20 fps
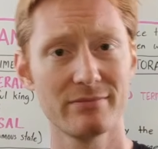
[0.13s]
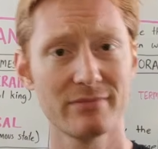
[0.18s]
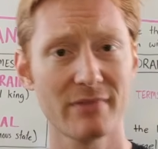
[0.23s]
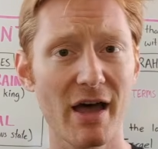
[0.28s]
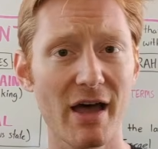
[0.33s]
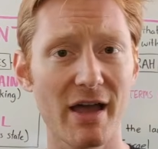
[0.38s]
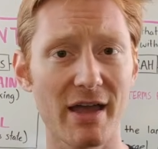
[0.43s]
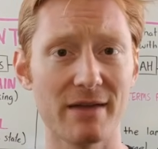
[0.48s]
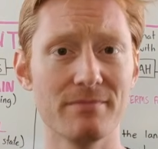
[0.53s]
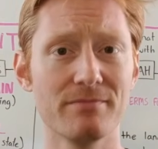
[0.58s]

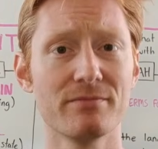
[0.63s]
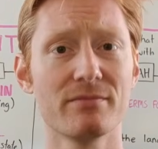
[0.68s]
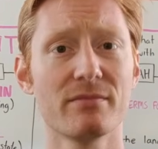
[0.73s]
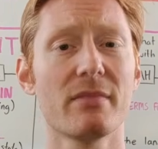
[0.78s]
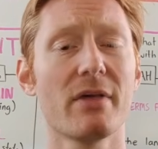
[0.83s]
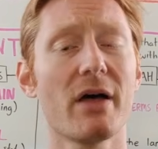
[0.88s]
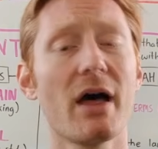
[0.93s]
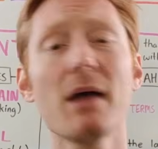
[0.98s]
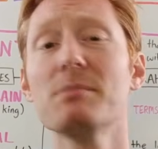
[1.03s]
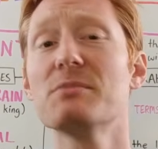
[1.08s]
Hi,
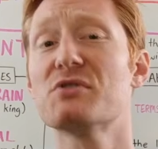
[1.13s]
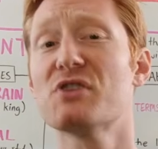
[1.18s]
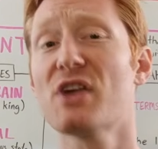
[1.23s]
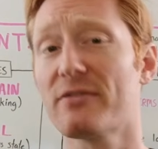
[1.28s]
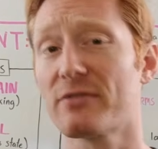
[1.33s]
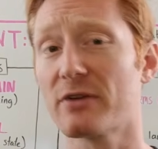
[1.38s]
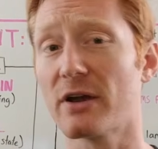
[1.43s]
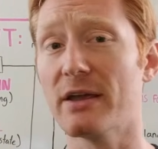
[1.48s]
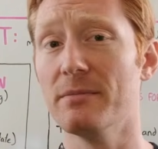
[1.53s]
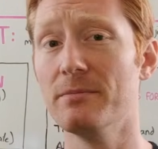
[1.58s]
I'm
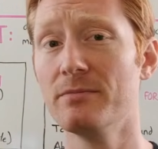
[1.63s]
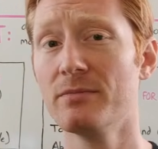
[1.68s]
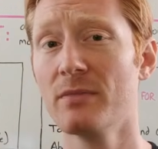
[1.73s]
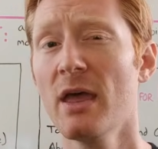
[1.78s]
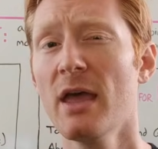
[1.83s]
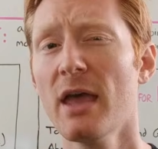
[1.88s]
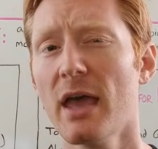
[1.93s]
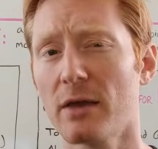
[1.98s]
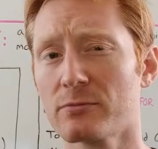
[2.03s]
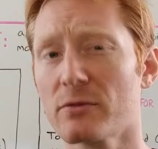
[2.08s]
Jeffrey,
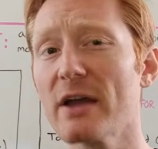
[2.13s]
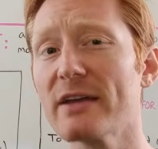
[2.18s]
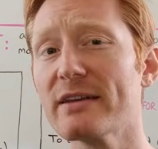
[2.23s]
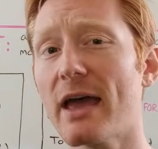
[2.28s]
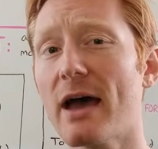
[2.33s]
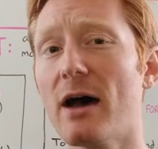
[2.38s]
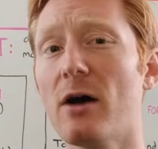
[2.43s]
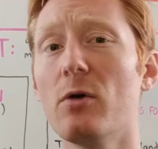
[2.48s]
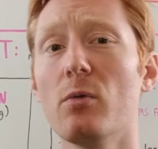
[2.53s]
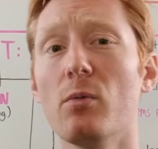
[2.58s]
and right
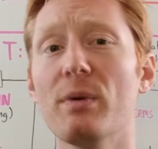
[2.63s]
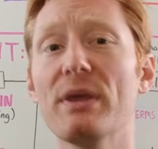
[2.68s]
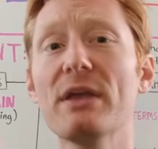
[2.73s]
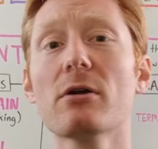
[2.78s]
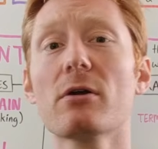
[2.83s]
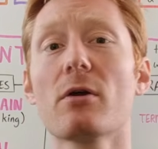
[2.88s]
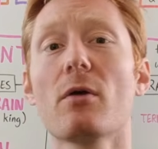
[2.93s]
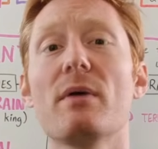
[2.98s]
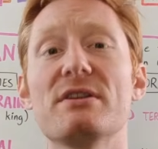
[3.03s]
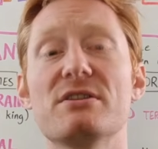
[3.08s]
now we
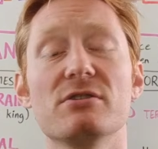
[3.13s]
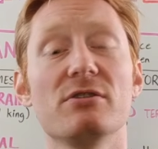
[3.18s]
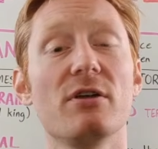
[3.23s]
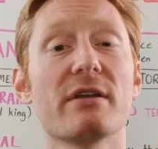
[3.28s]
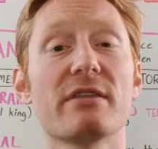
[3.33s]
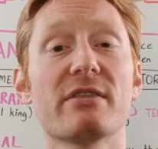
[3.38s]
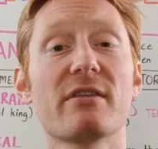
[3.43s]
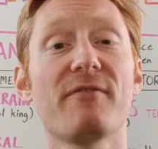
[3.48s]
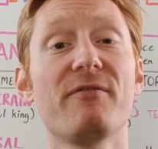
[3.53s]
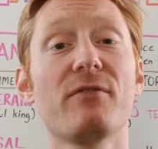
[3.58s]
are going to look
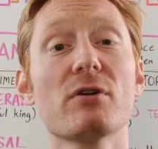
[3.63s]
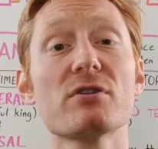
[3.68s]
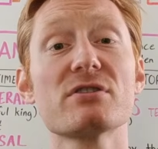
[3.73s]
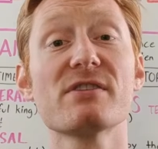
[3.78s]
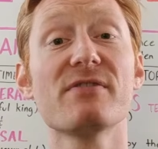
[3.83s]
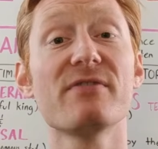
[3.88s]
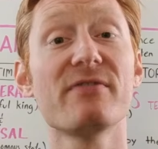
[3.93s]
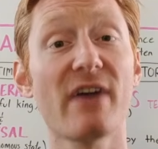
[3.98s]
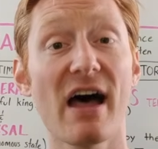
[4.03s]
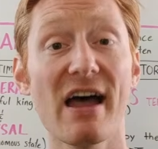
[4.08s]
at the
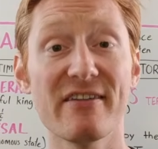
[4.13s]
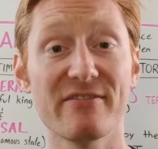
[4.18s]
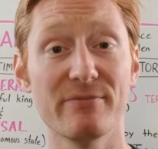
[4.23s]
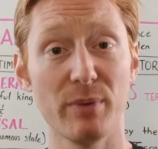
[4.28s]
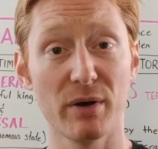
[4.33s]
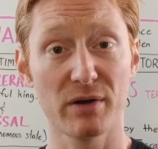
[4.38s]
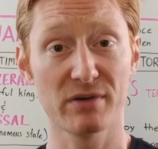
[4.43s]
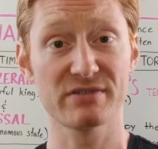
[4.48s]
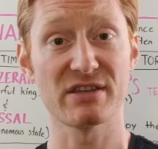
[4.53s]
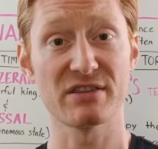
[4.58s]
first 5
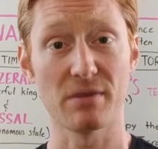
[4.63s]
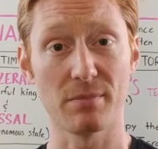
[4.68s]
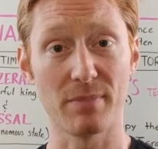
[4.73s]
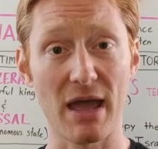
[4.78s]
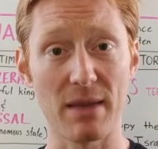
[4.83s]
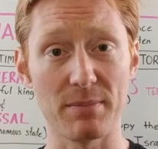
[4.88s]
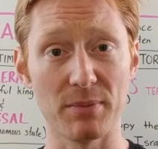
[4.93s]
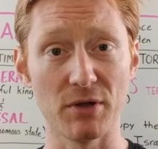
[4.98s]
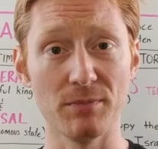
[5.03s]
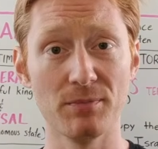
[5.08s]
books of the
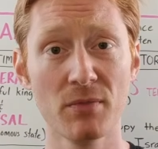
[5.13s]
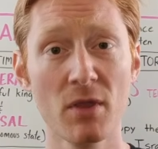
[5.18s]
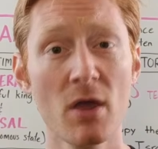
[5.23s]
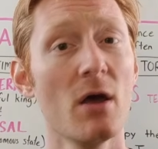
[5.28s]
Bible,